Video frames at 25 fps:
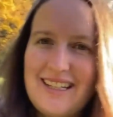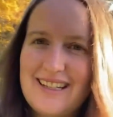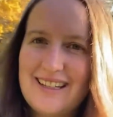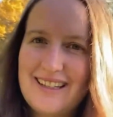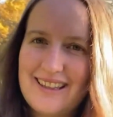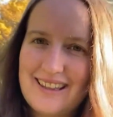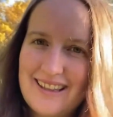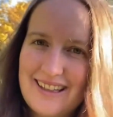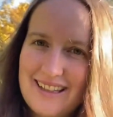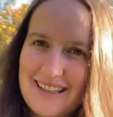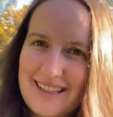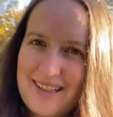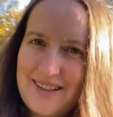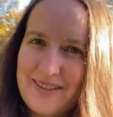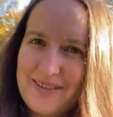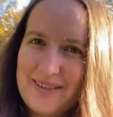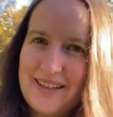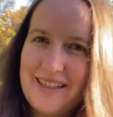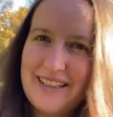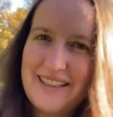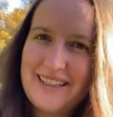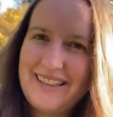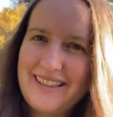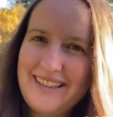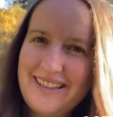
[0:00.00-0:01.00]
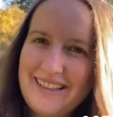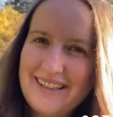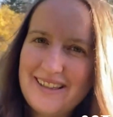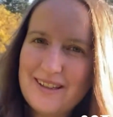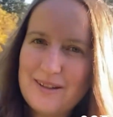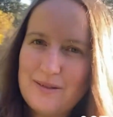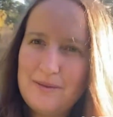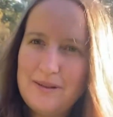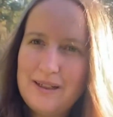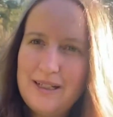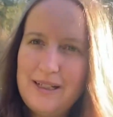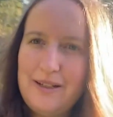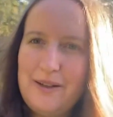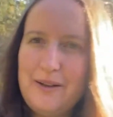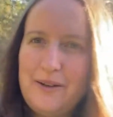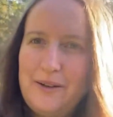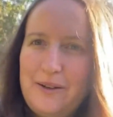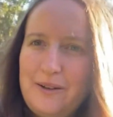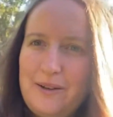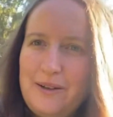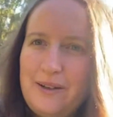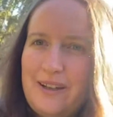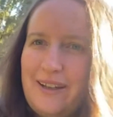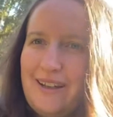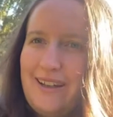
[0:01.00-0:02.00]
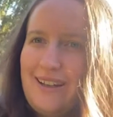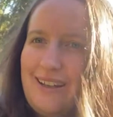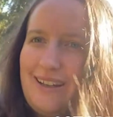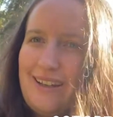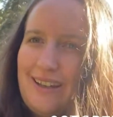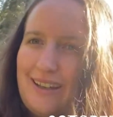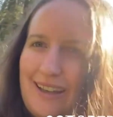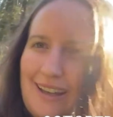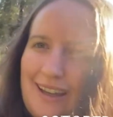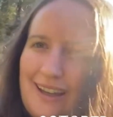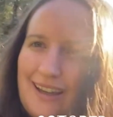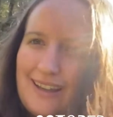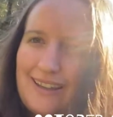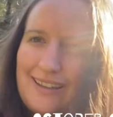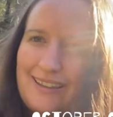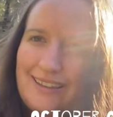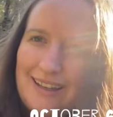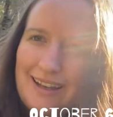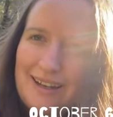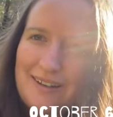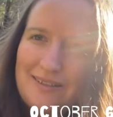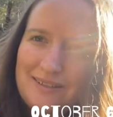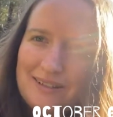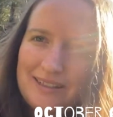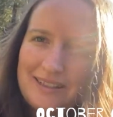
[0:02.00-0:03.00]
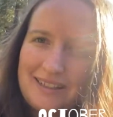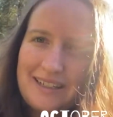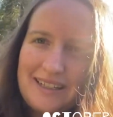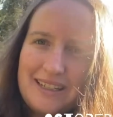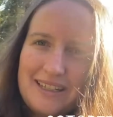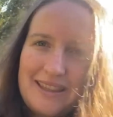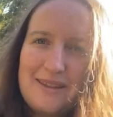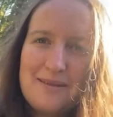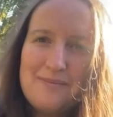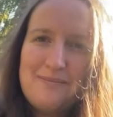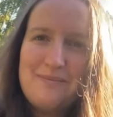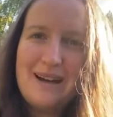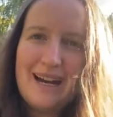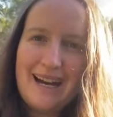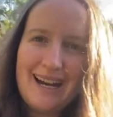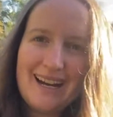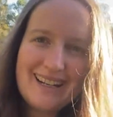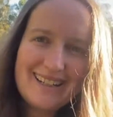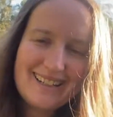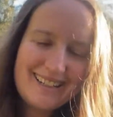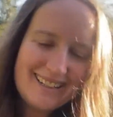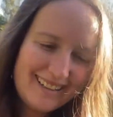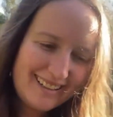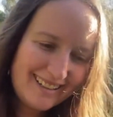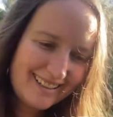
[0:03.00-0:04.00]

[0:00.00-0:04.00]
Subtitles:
this one, the willow, and that one at the back,